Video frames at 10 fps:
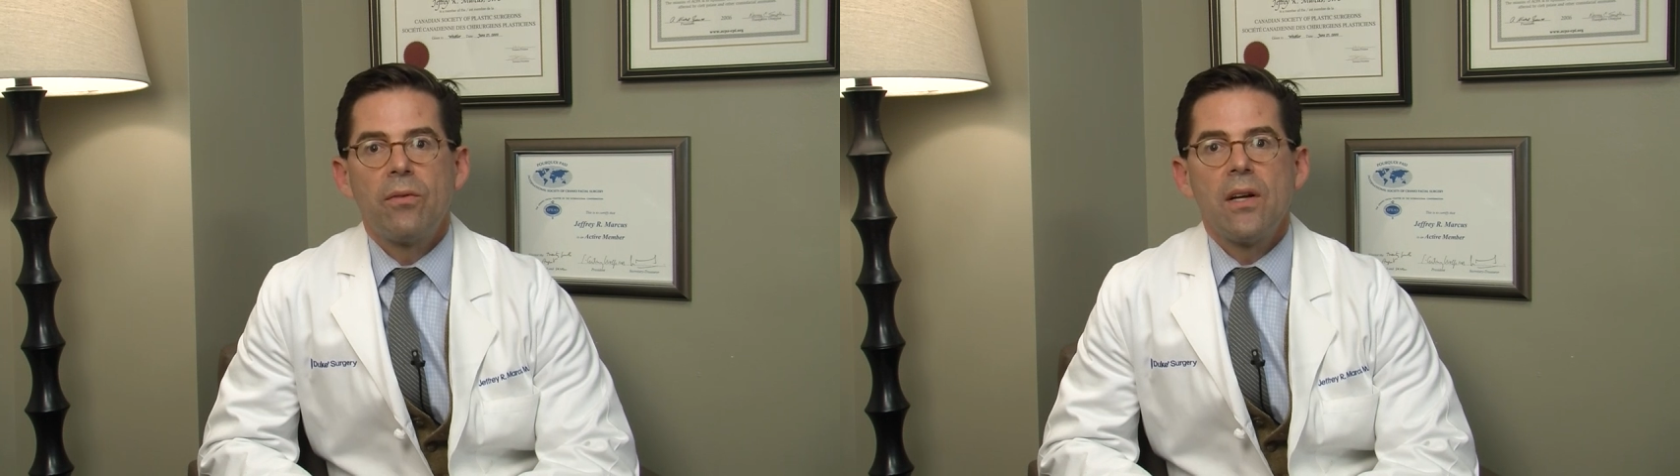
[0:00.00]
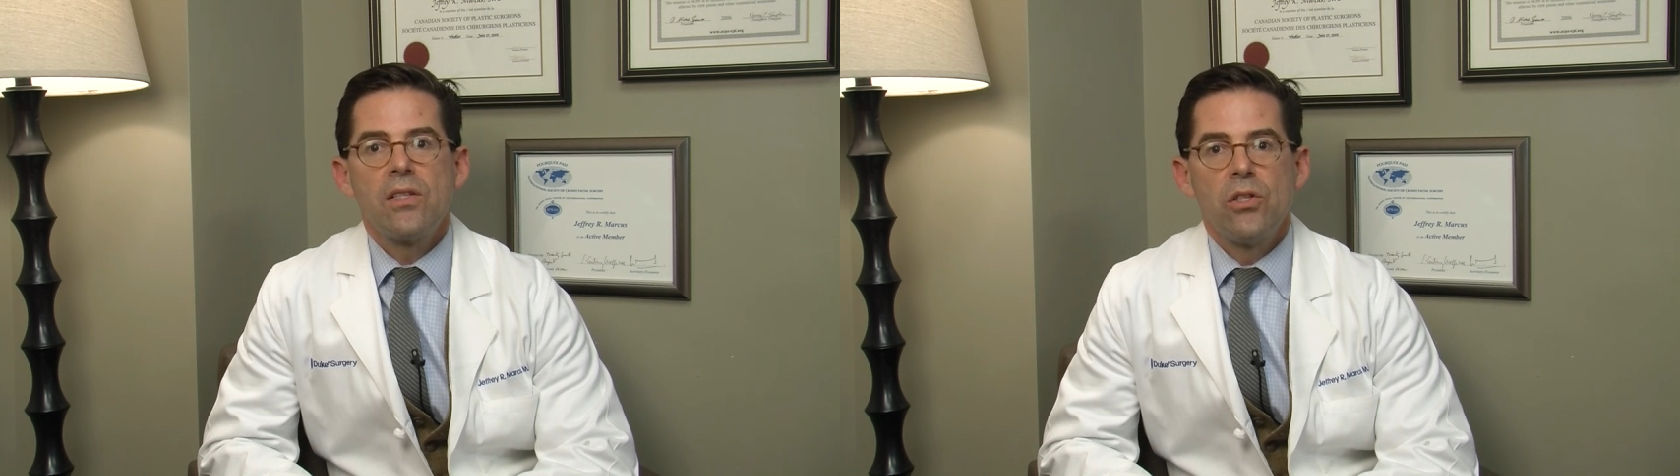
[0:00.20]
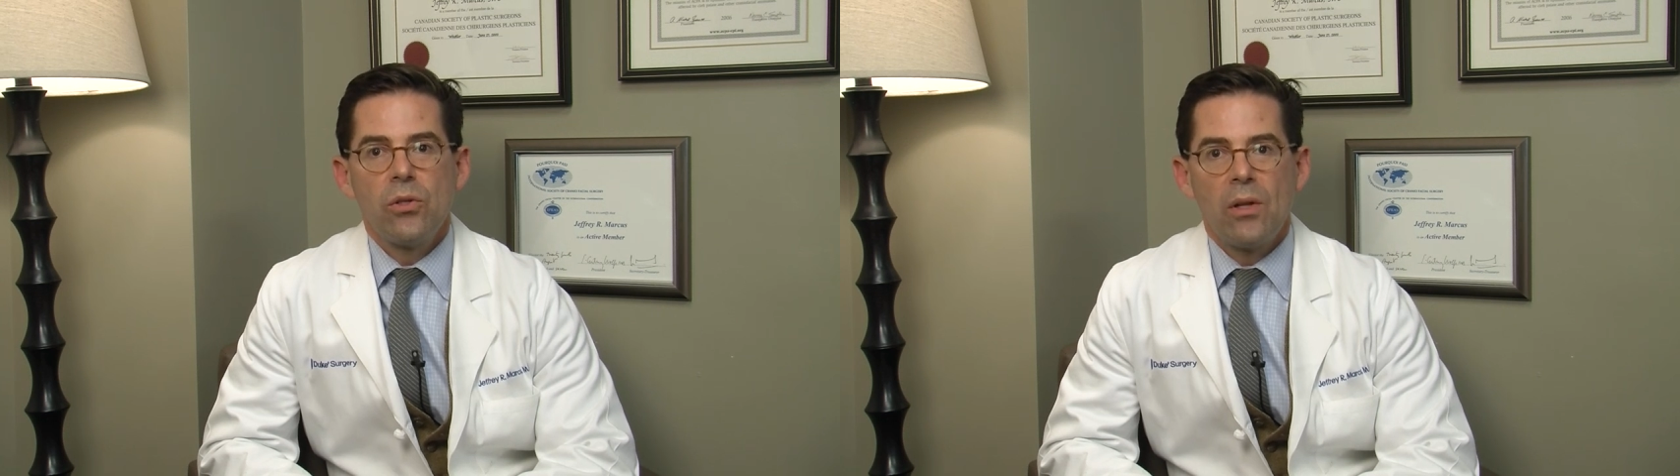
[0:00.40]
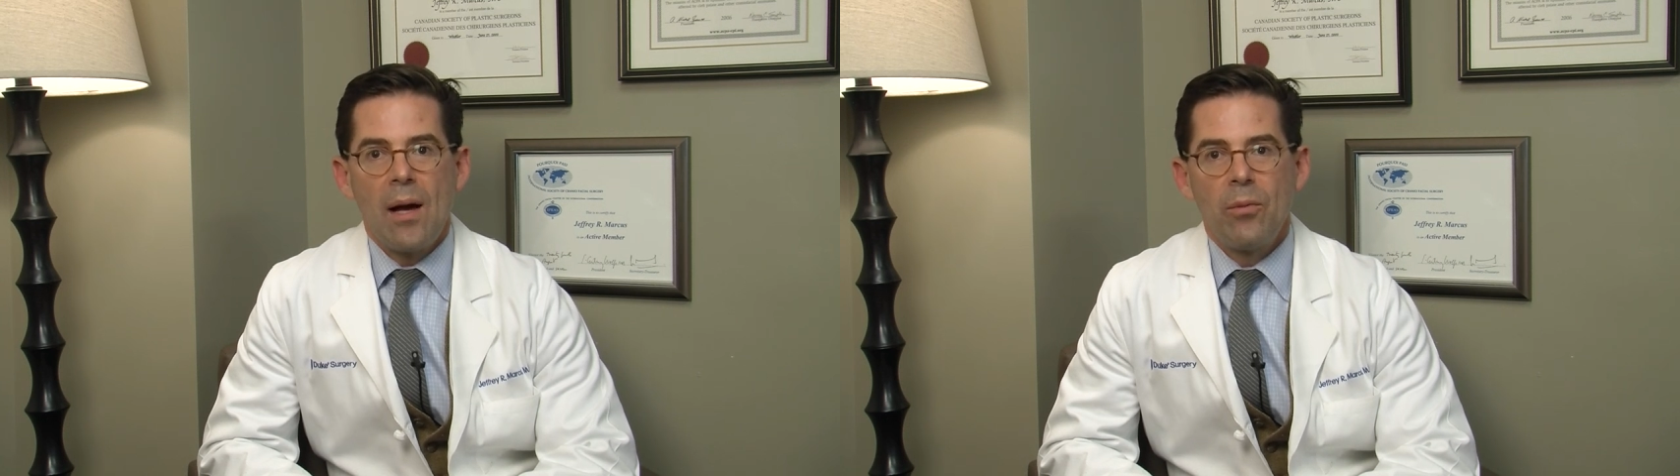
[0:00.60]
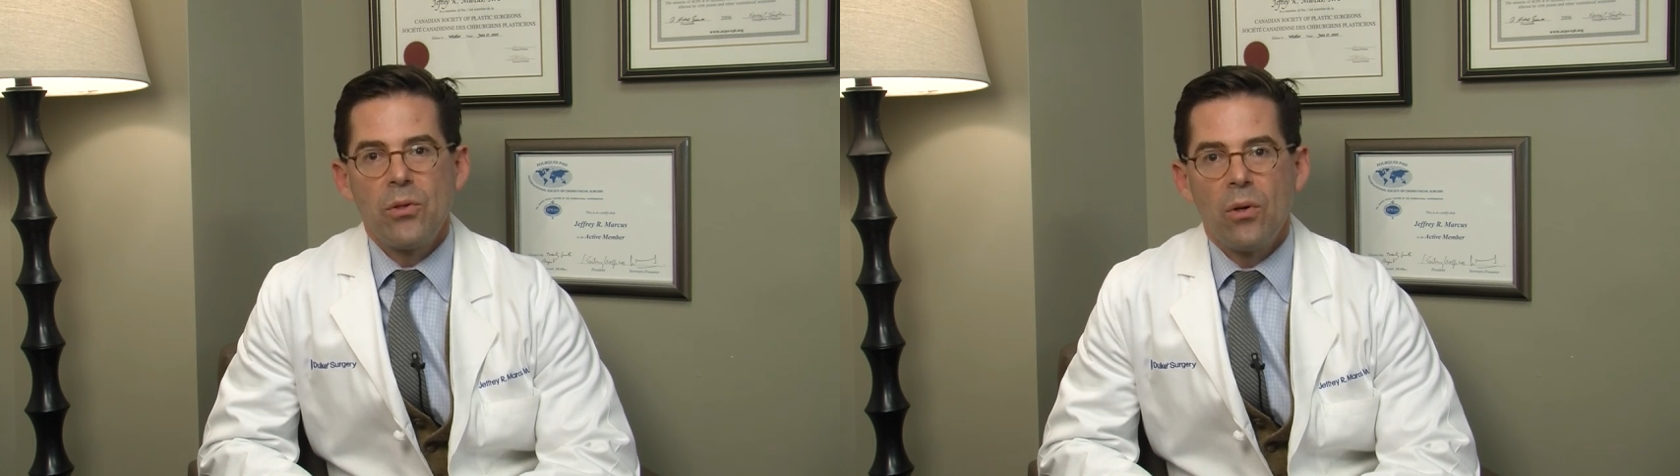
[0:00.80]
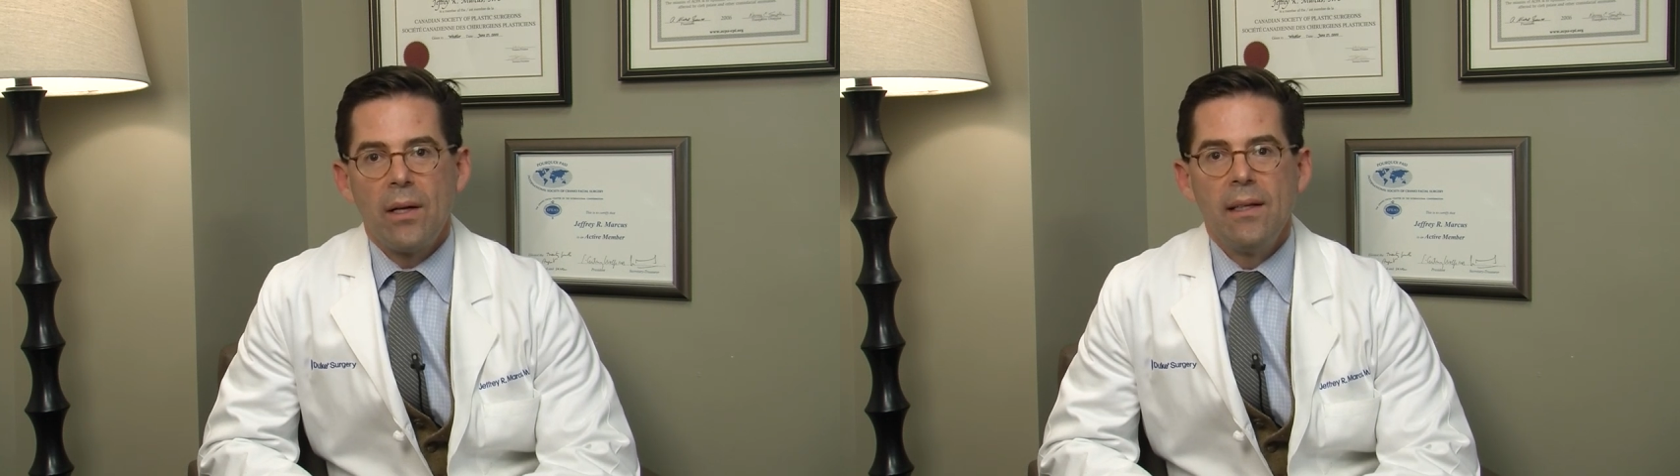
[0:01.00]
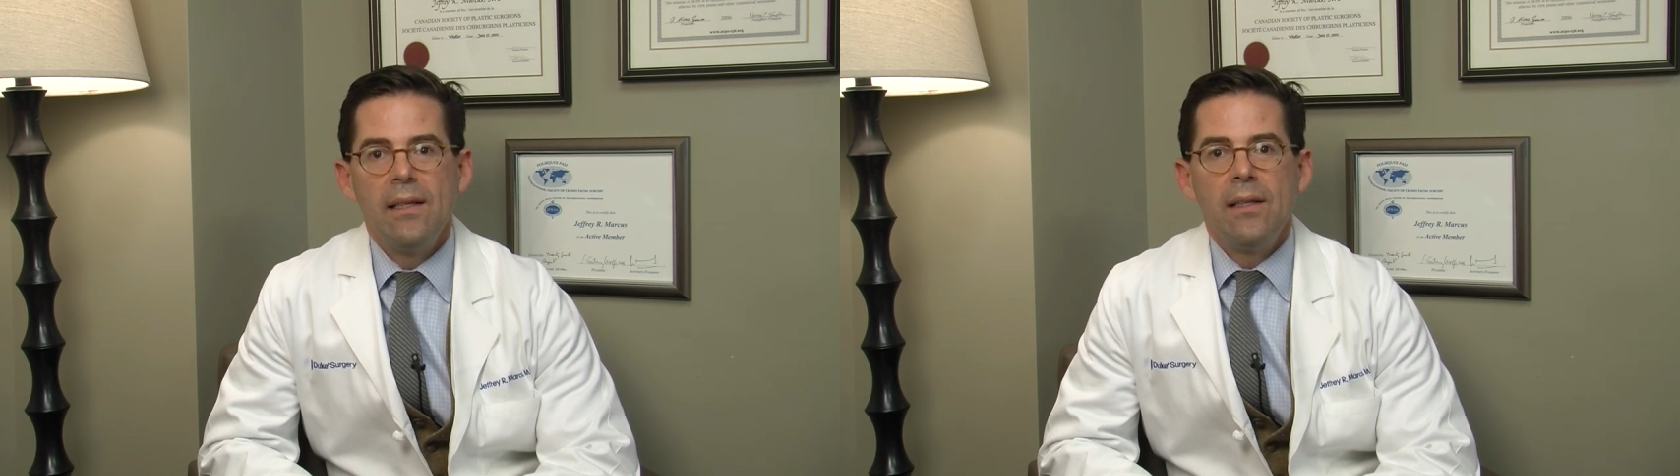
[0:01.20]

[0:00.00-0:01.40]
Fresh Tissue Laboratory,